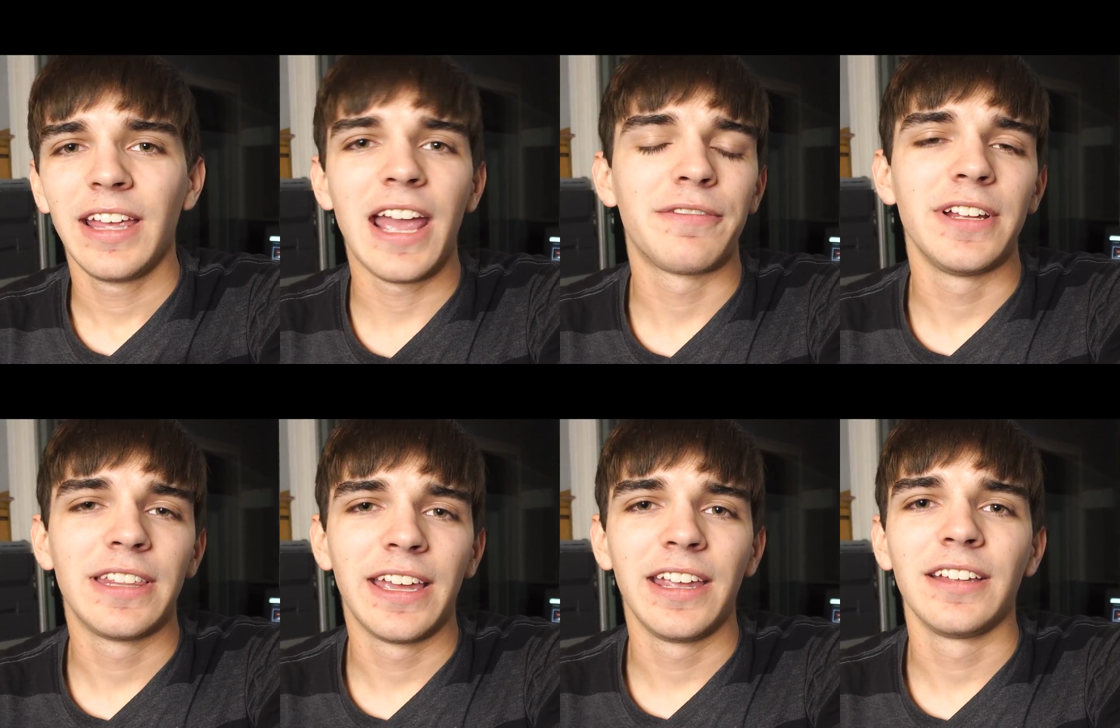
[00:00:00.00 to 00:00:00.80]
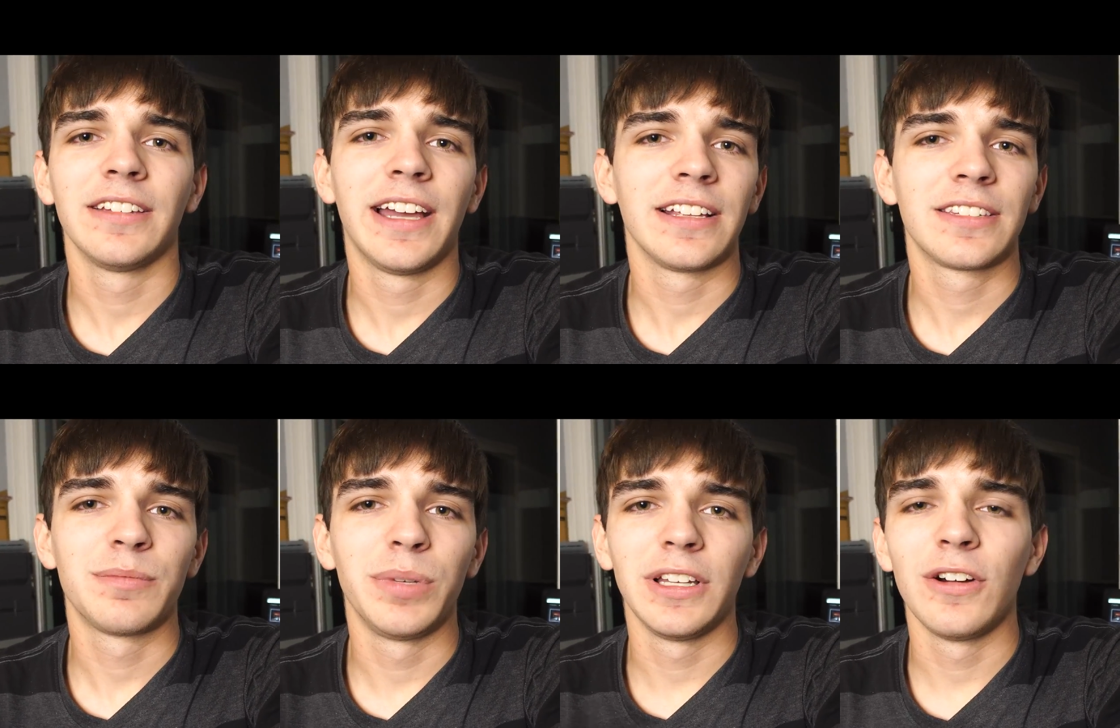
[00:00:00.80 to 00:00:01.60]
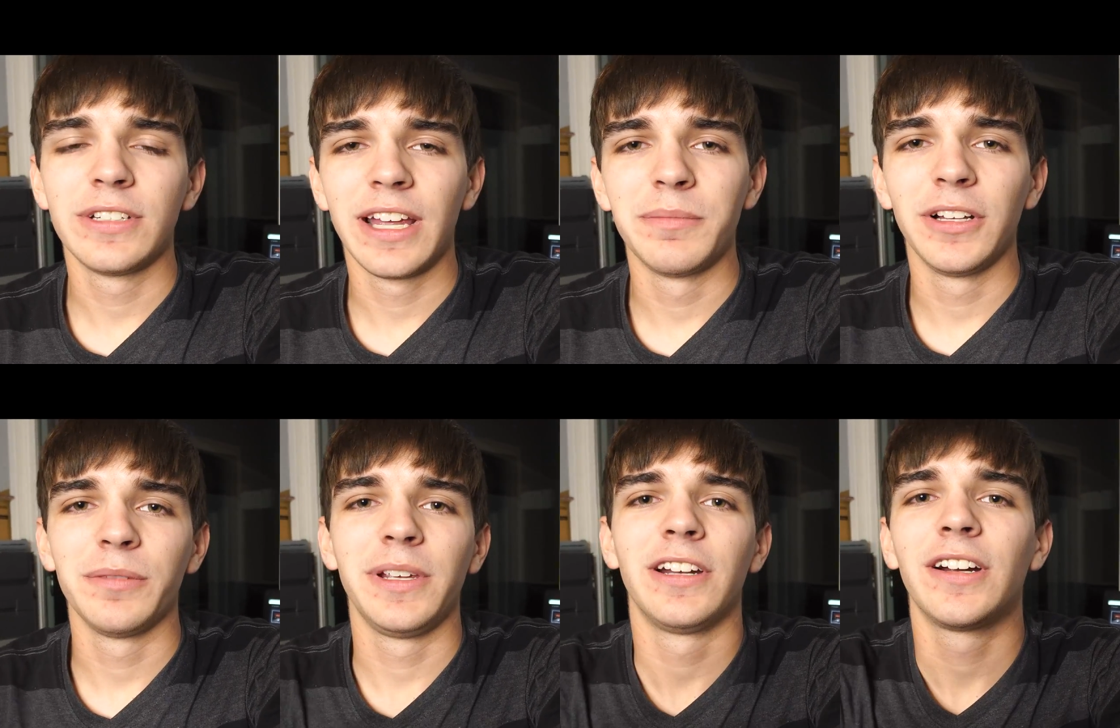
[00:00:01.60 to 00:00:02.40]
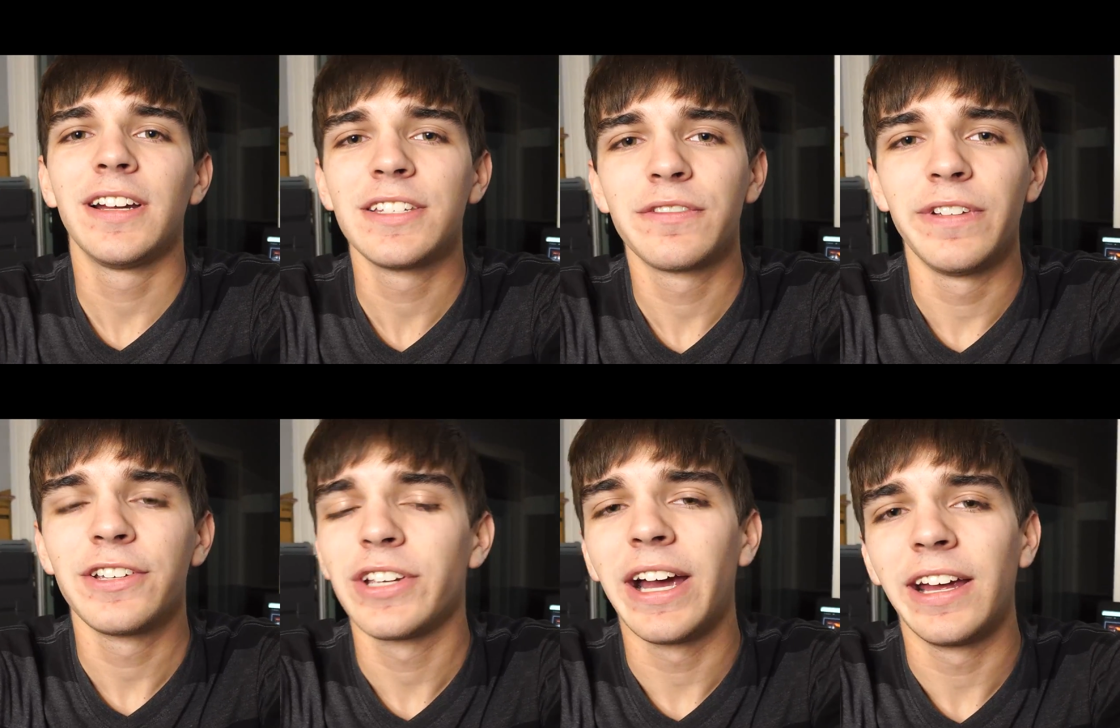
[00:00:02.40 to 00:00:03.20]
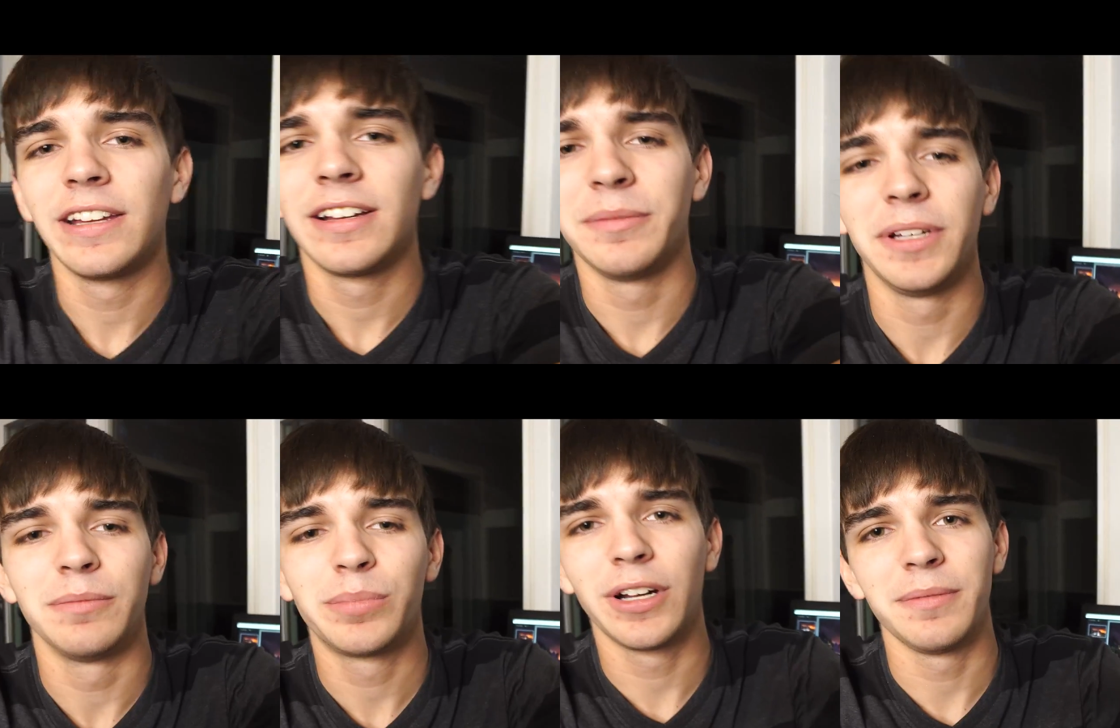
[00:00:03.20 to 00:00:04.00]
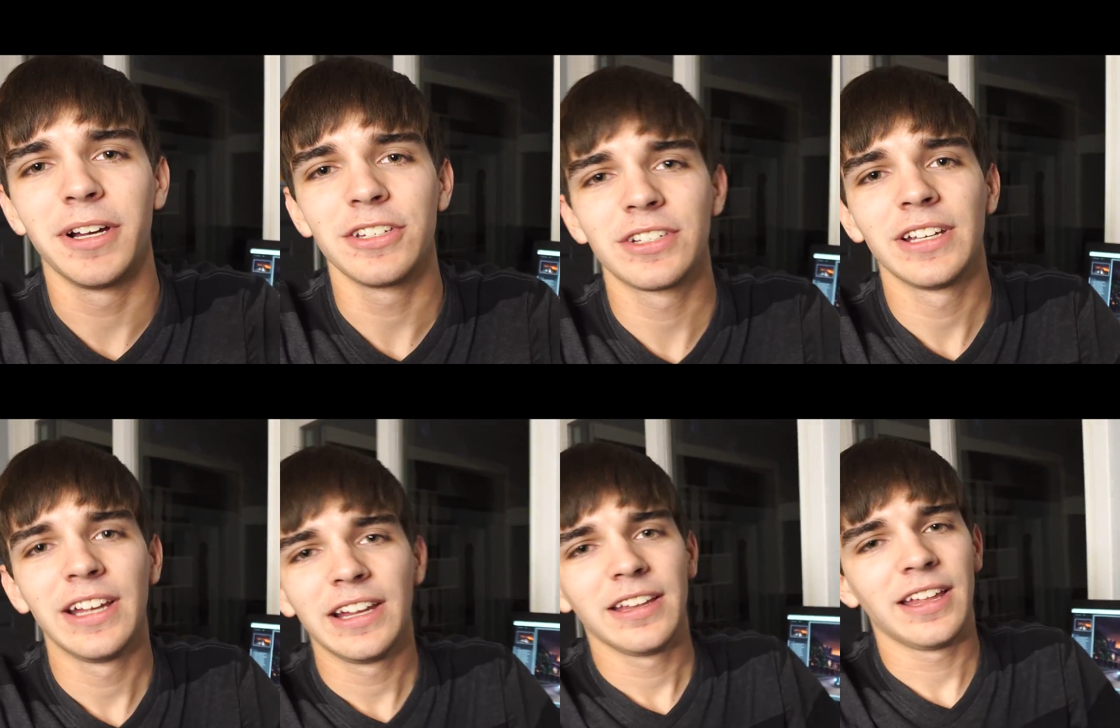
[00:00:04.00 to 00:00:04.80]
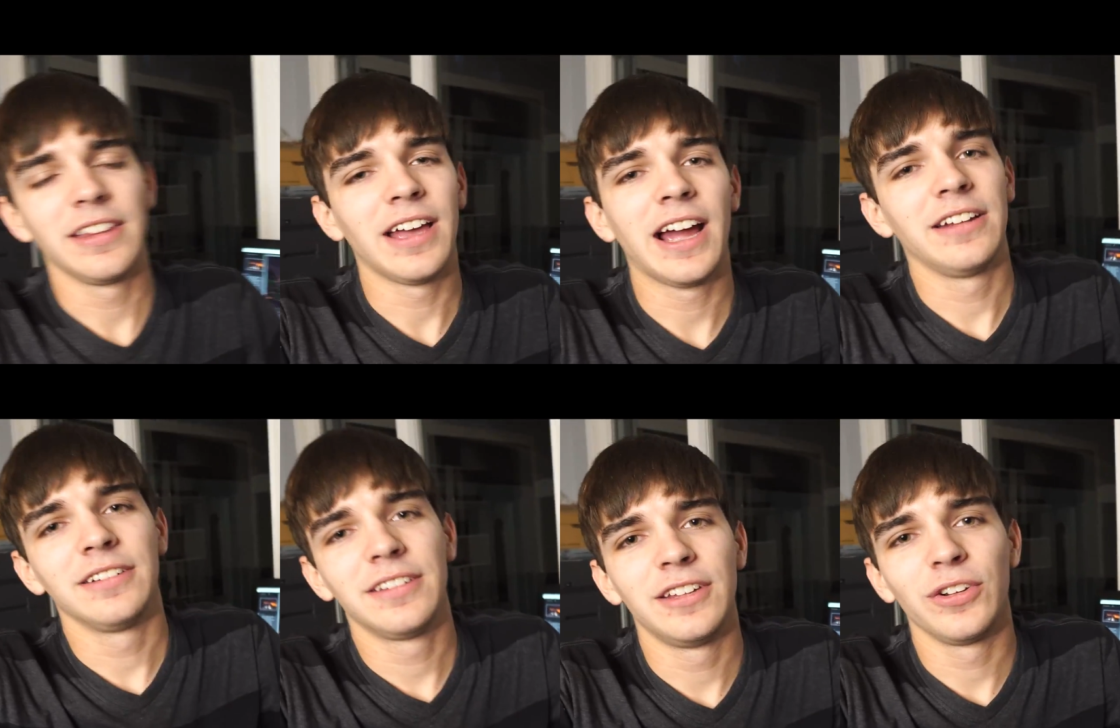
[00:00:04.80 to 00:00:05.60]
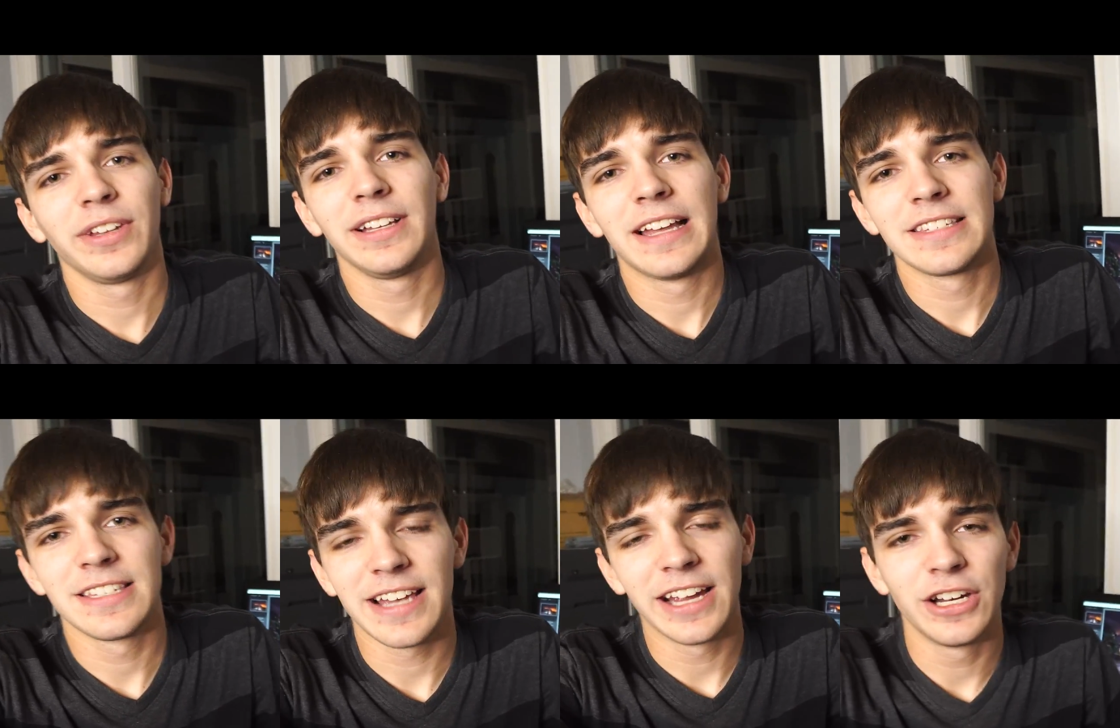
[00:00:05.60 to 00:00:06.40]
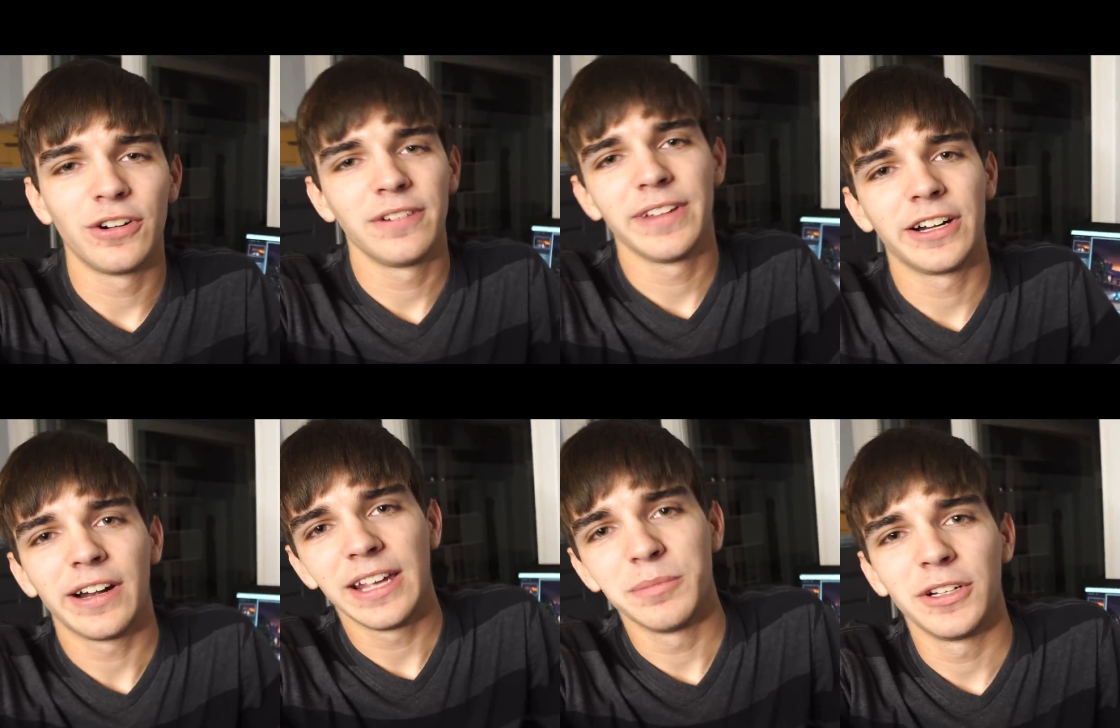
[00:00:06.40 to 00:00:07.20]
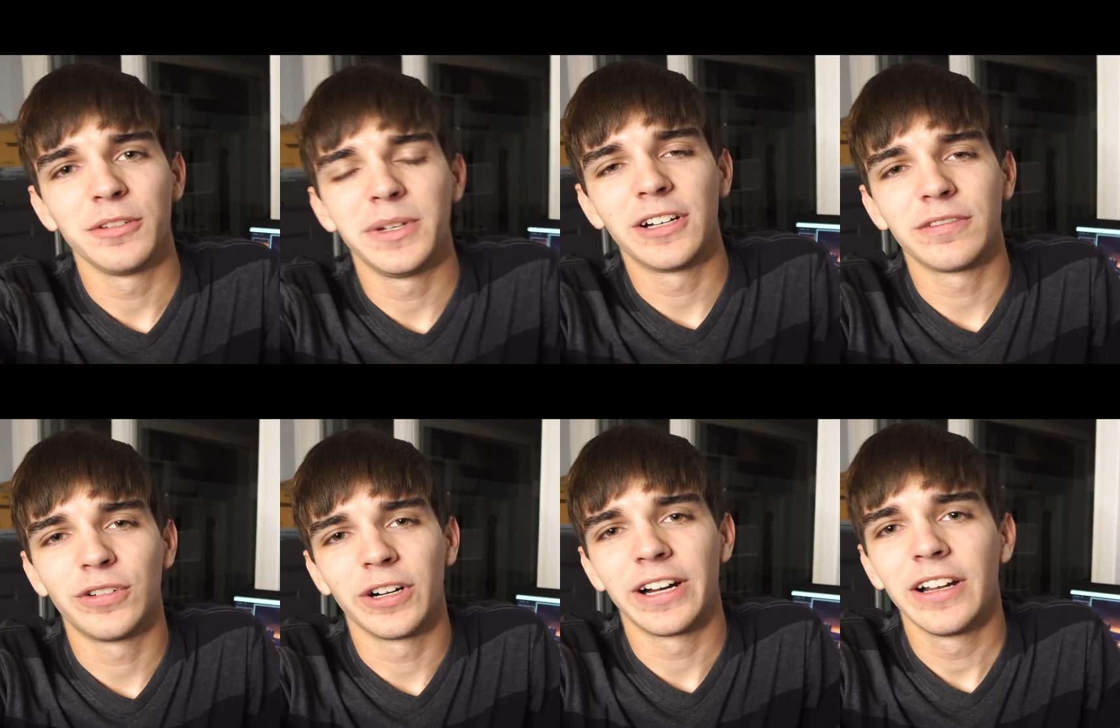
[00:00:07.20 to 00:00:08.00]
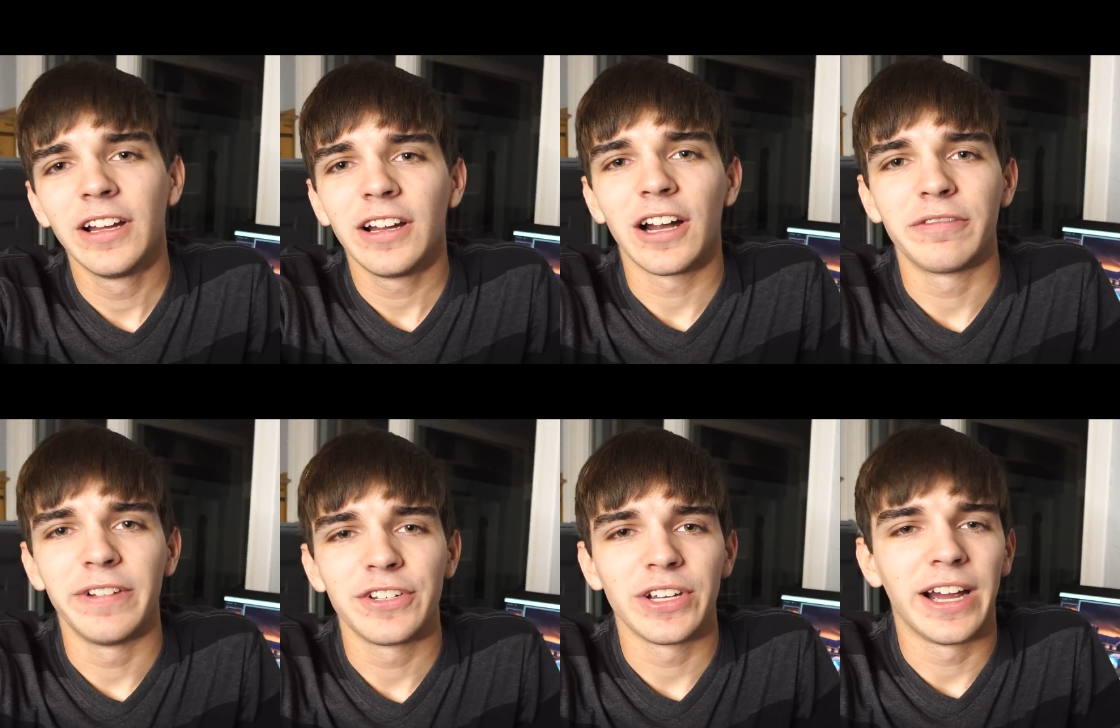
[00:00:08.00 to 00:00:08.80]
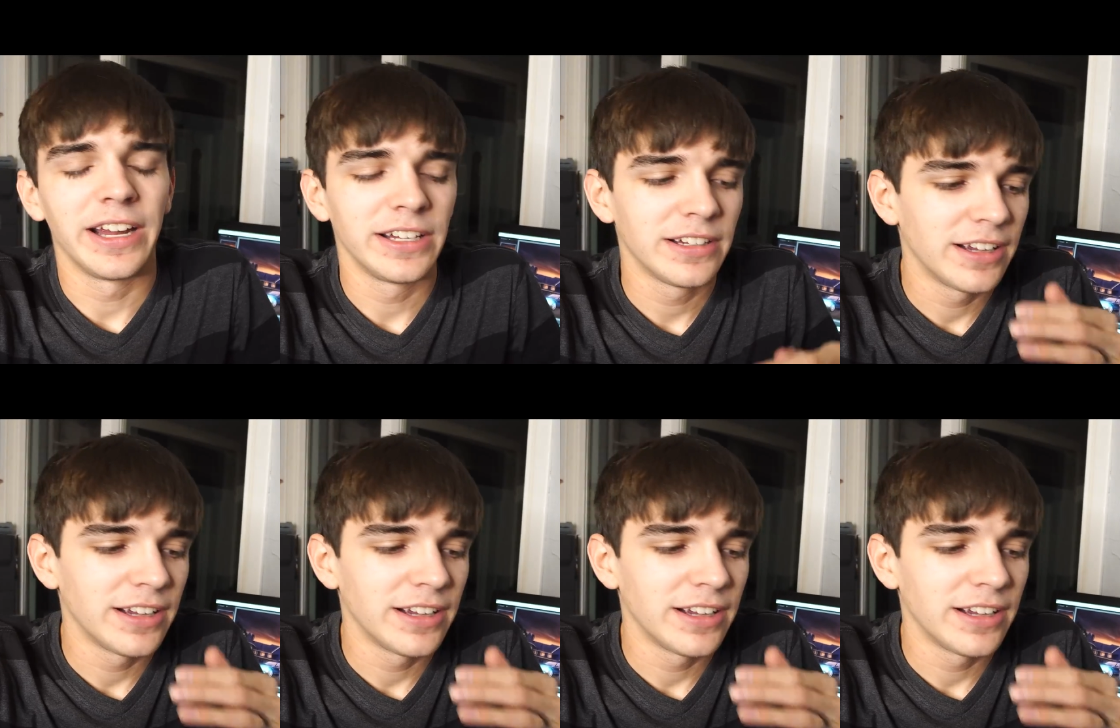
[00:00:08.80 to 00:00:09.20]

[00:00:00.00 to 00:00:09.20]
everything that's below 10 millimeter is fisheye. Pretty much, and the only lenses I know of that are 8 millimeter for it are fisheye.